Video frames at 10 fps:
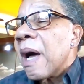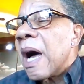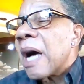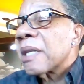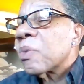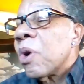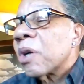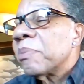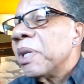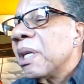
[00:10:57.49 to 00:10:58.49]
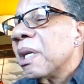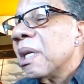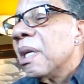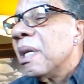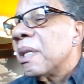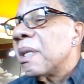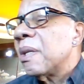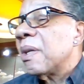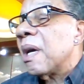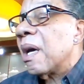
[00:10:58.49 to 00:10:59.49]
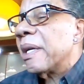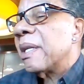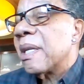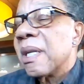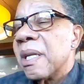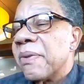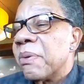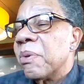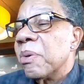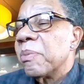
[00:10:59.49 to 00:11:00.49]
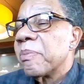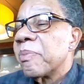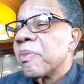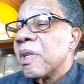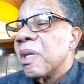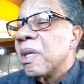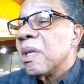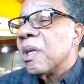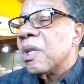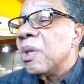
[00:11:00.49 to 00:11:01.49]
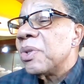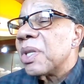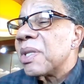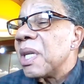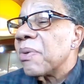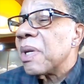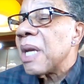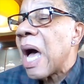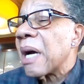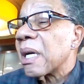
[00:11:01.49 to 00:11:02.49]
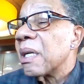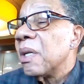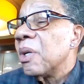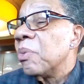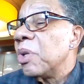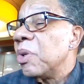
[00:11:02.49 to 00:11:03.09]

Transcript: Ox walked me into the living room. Use the secret knock when